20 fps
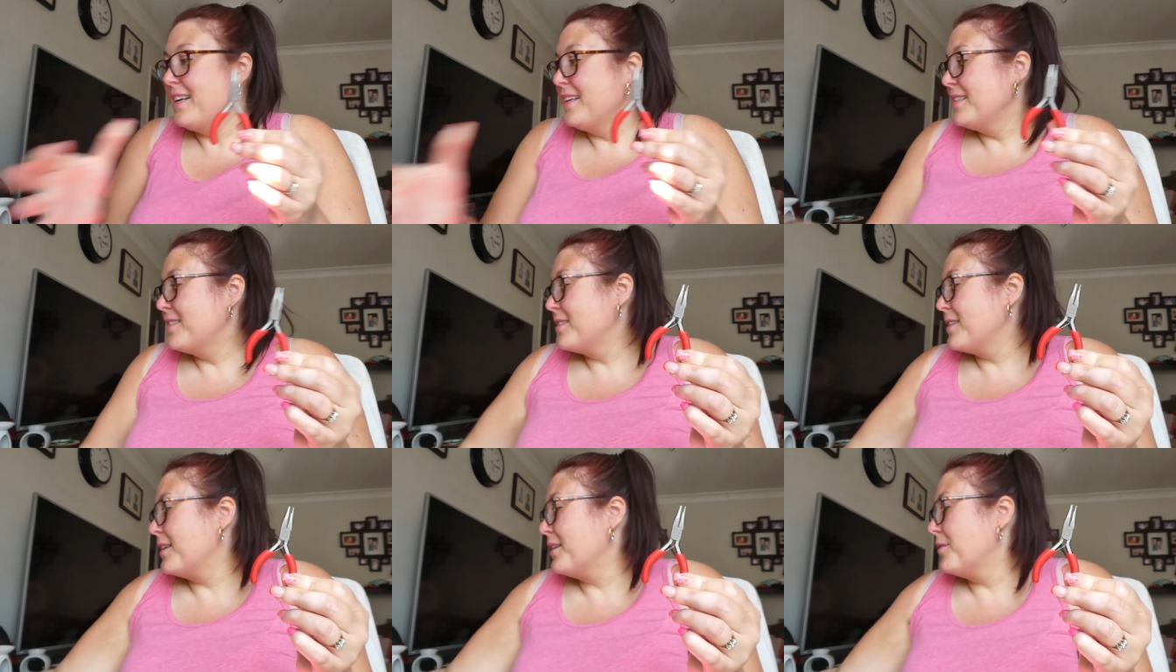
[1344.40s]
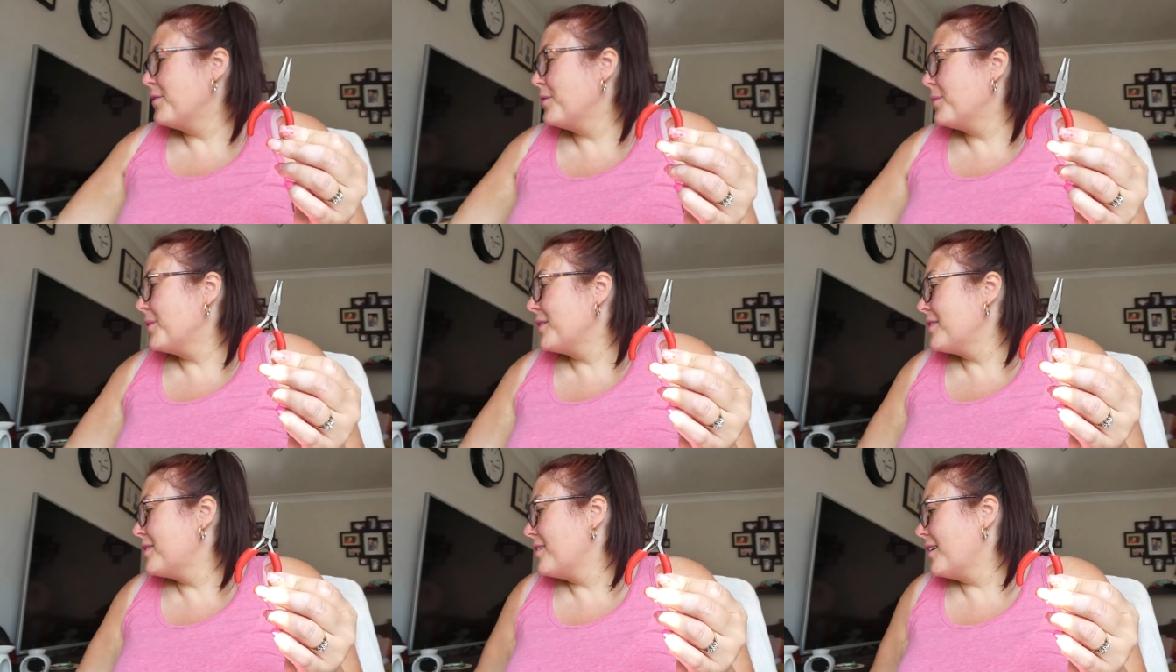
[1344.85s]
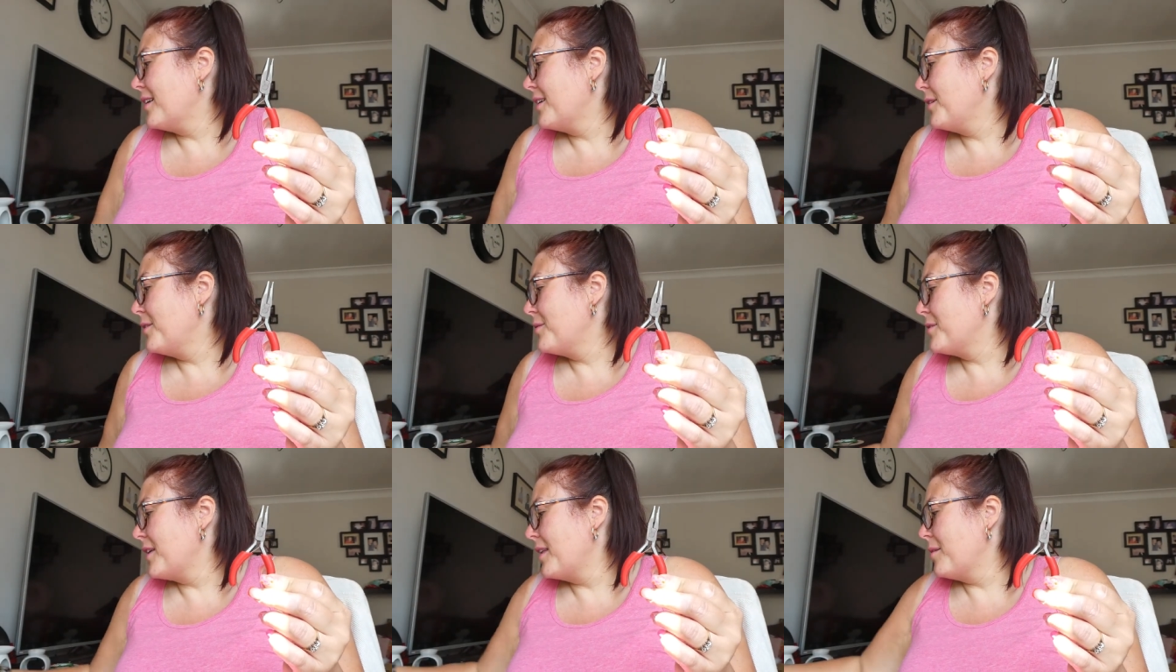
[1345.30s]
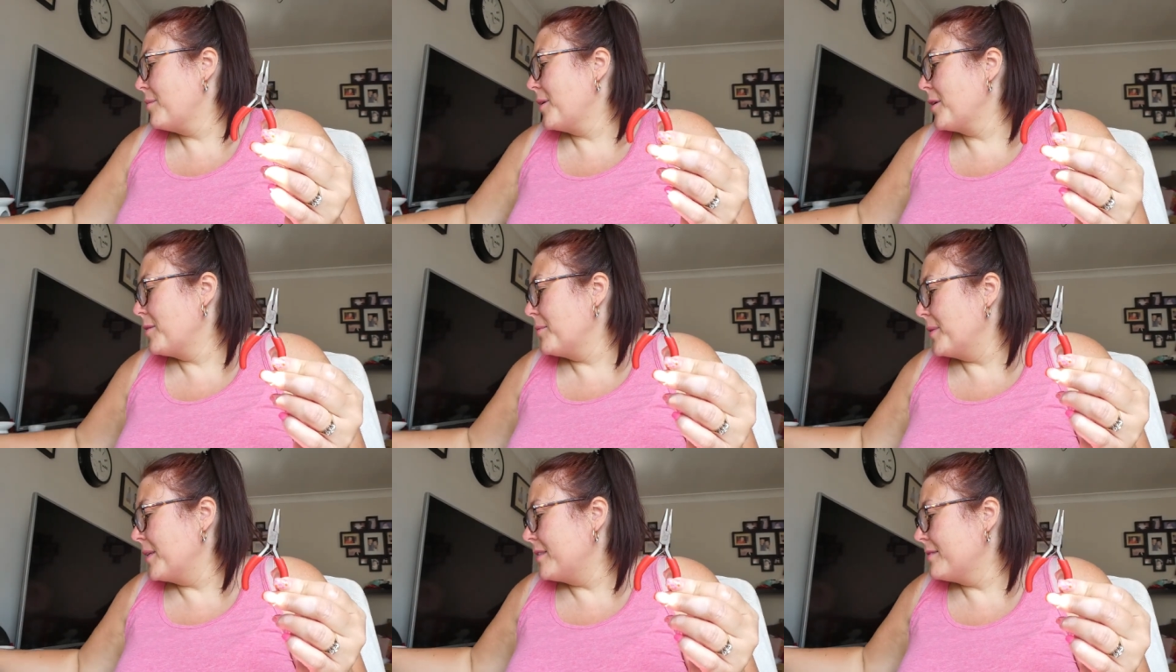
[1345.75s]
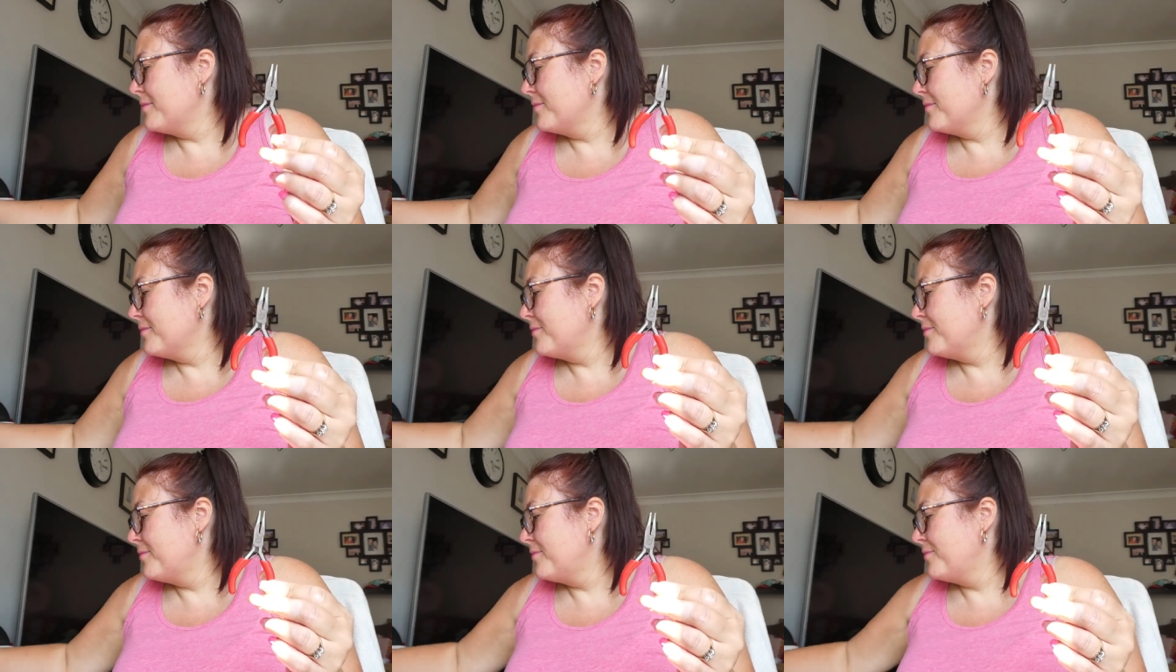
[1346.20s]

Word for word: So the ones that I use at the moment